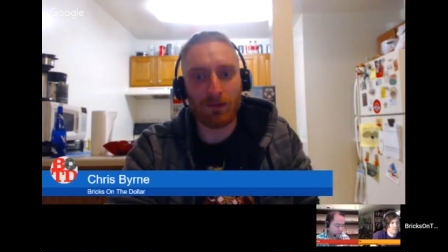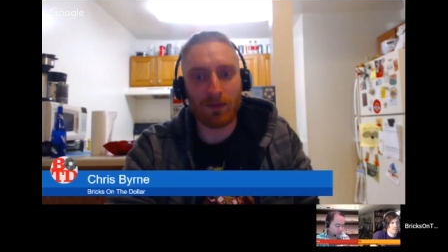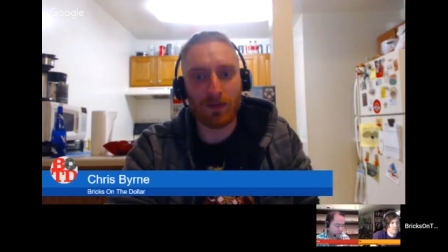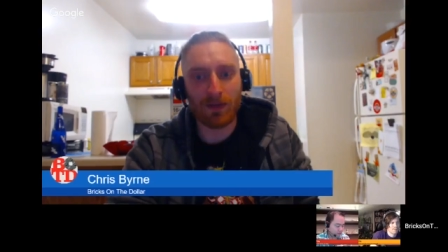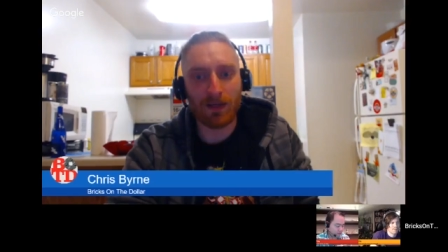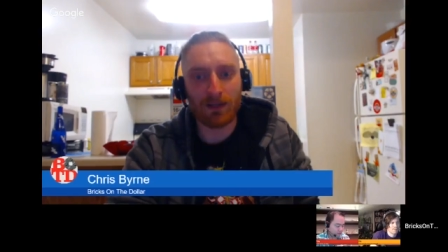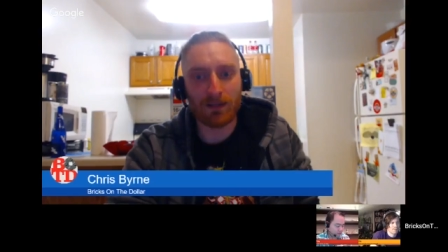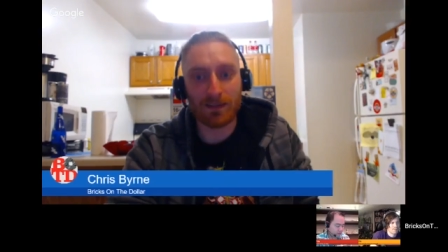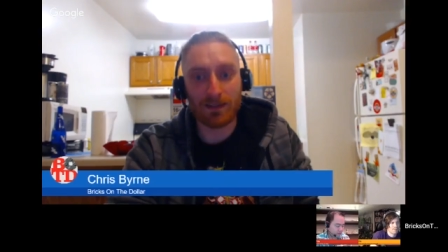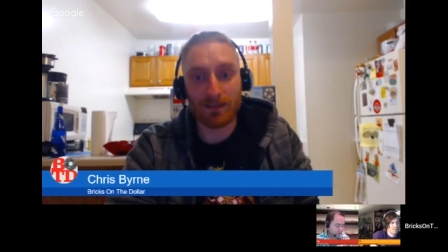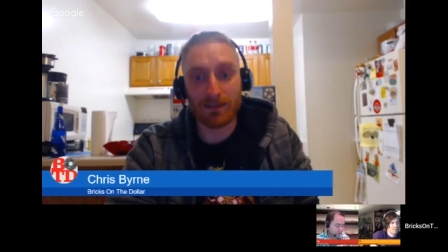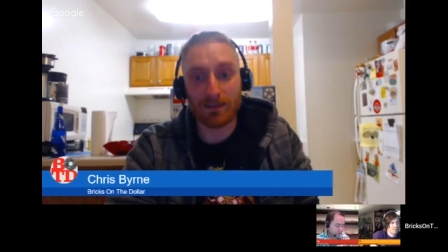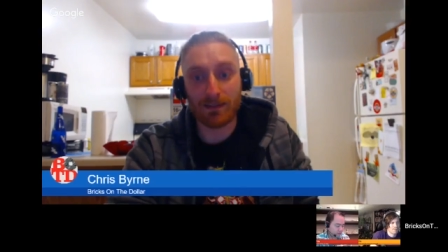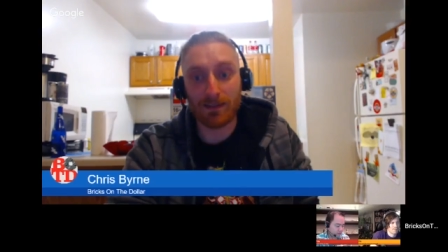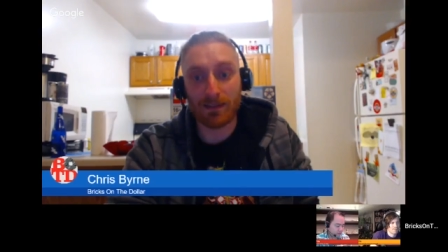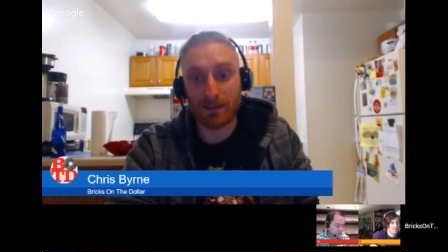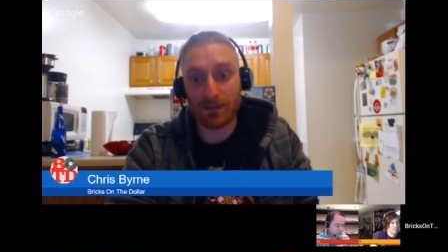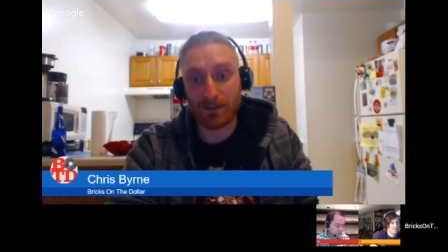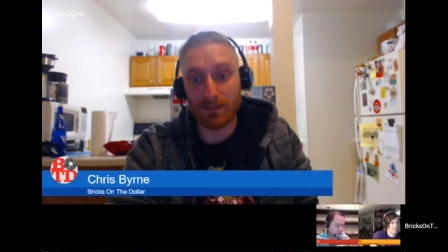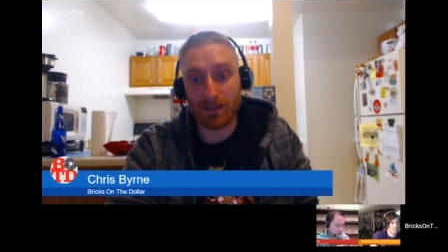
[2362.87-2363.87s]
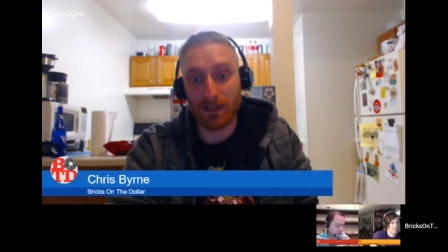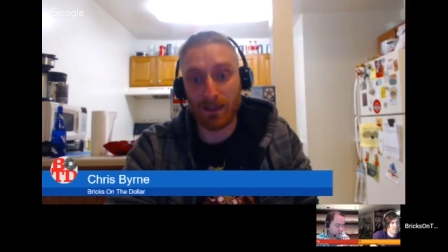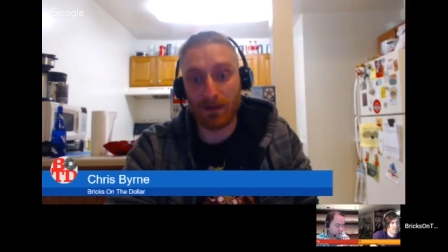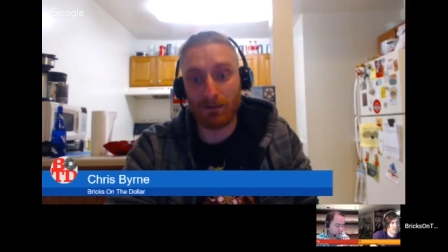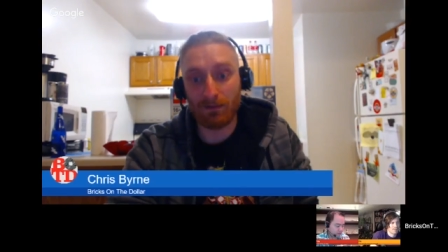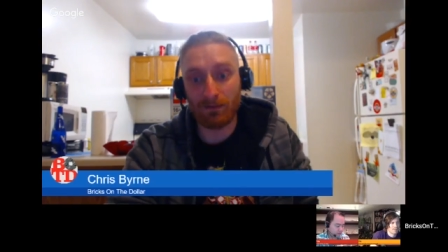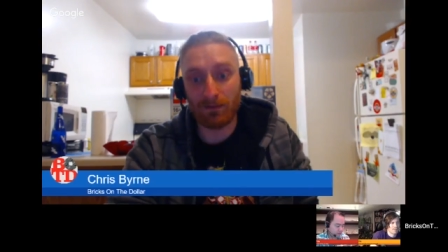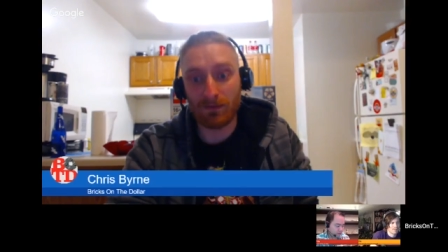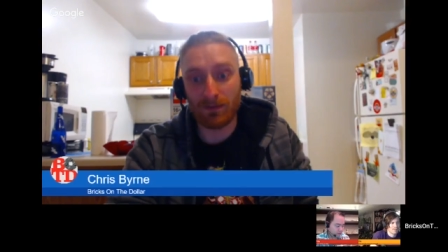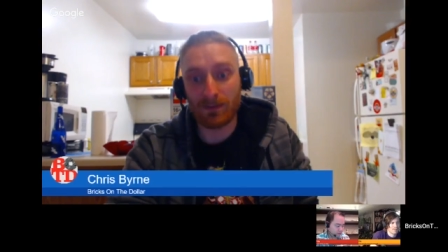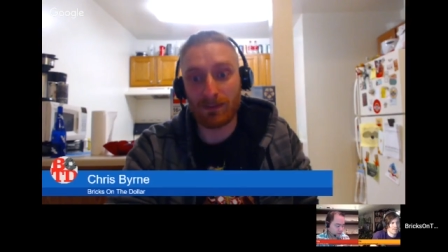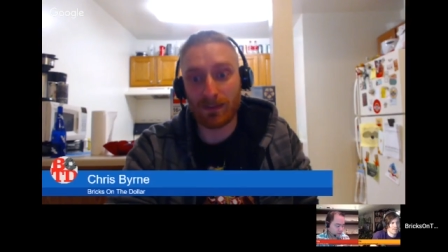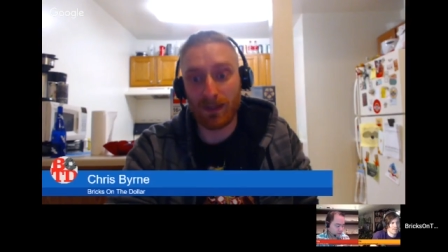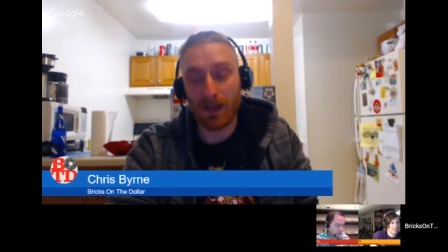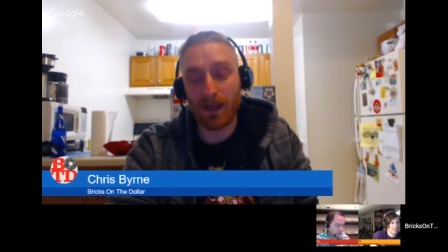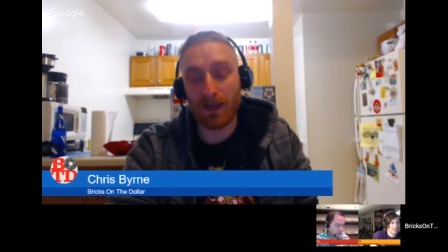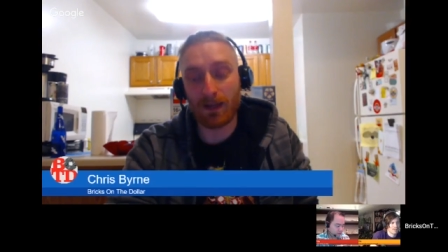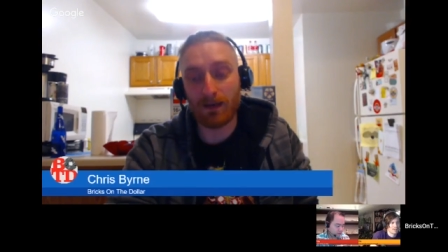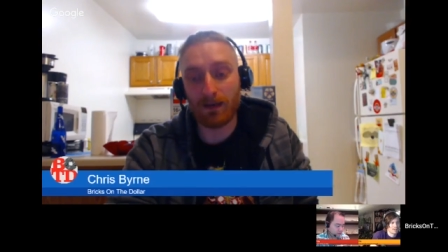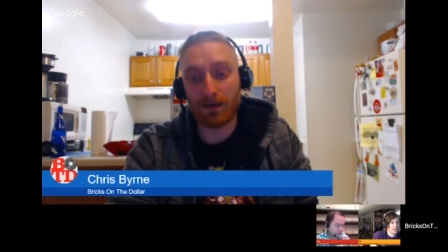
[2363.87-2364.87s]
because it's the same
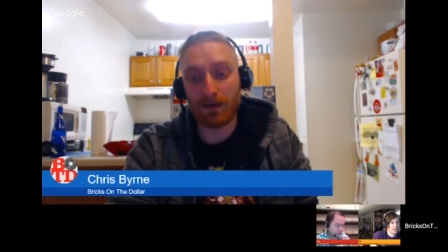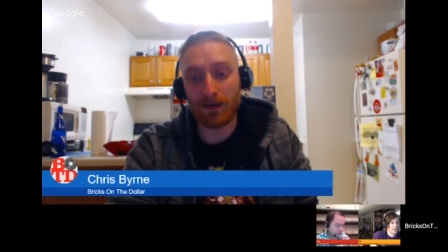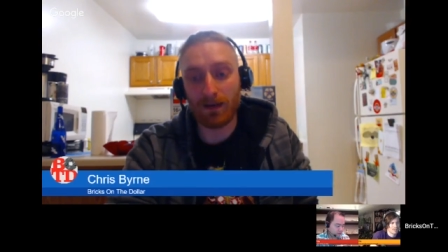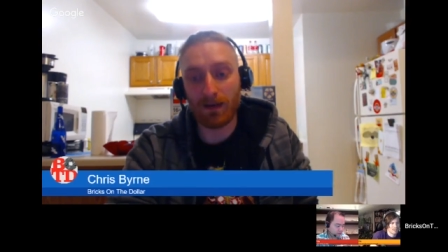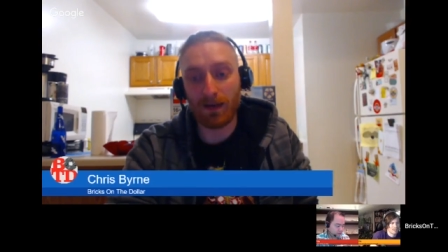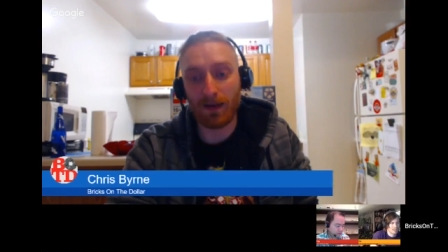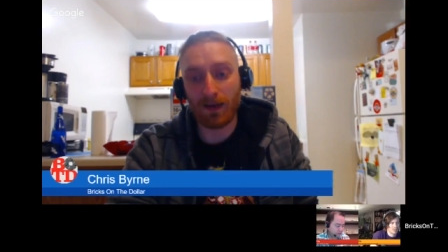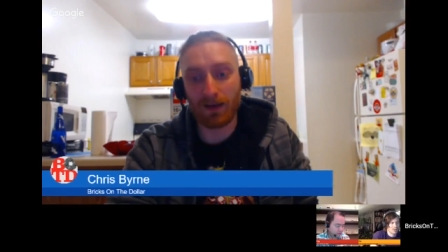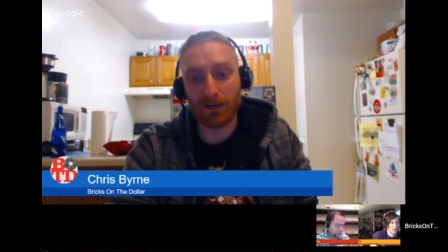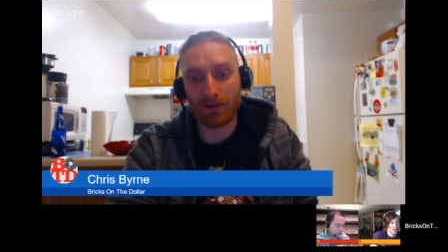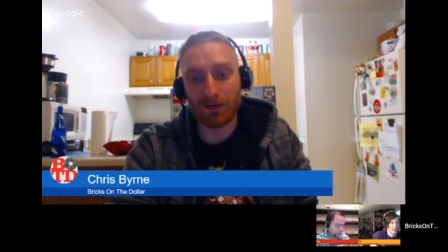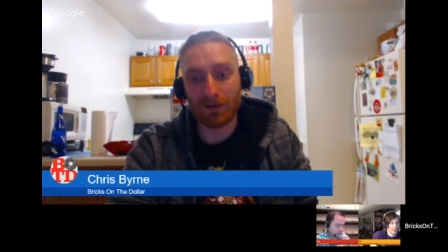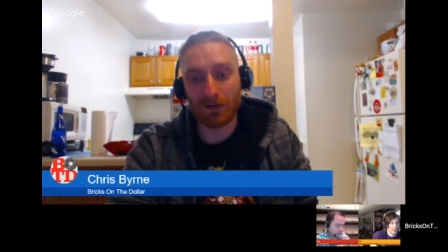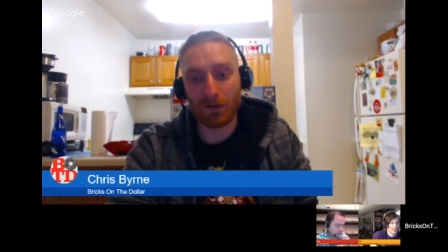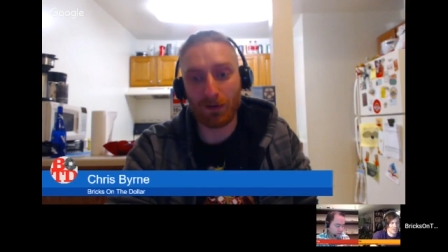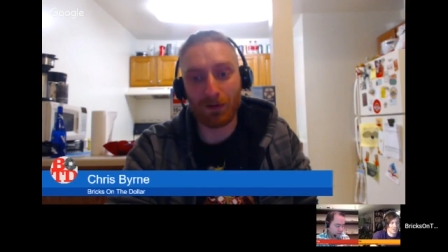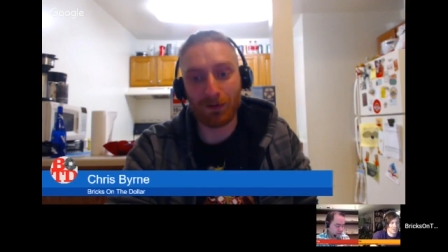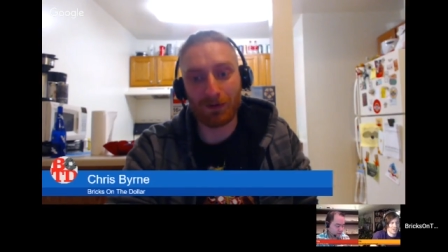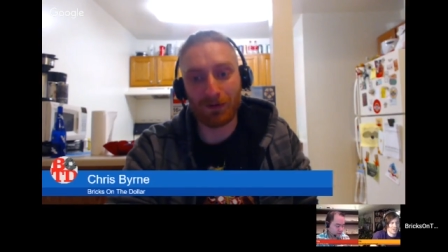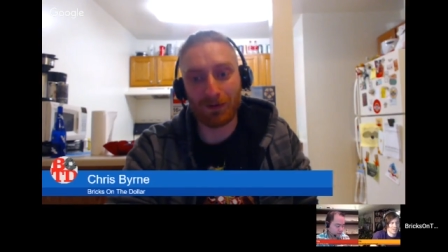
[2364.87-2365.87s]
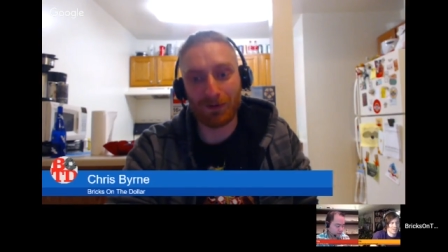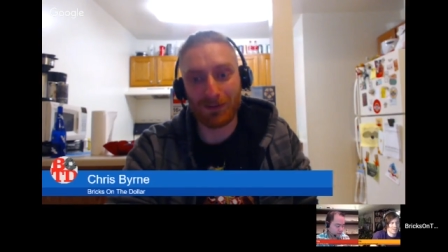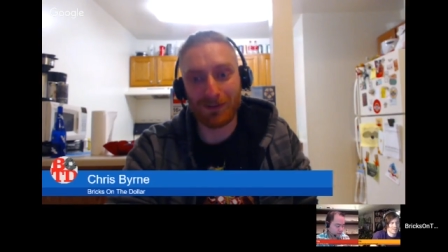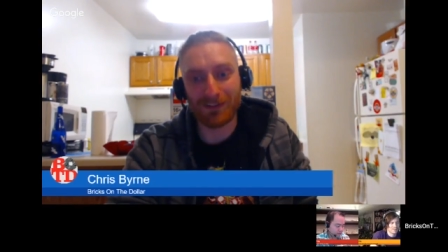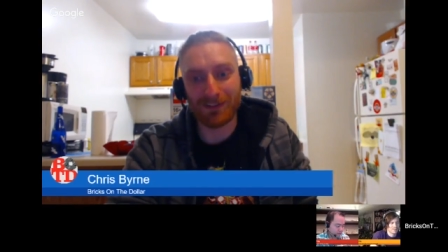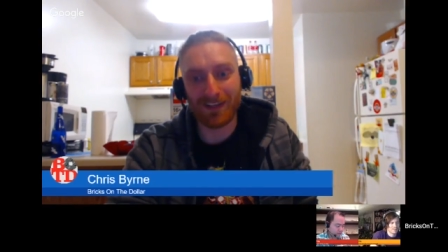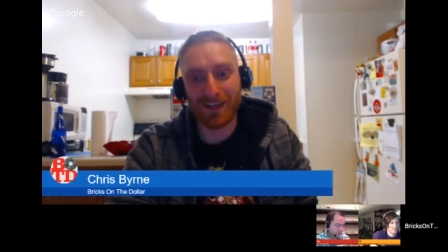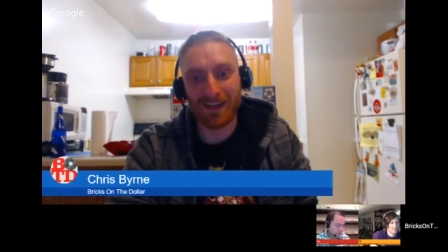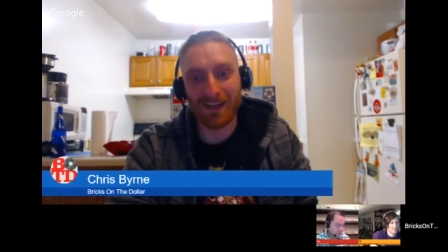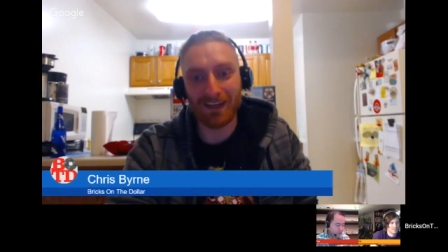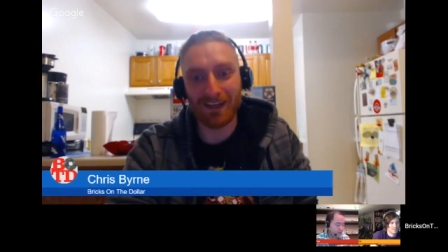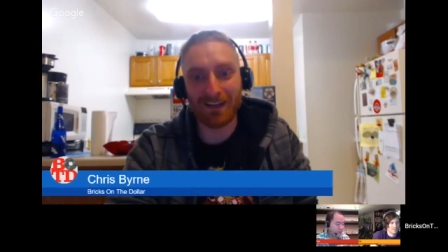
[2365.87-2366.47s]
set as an older set.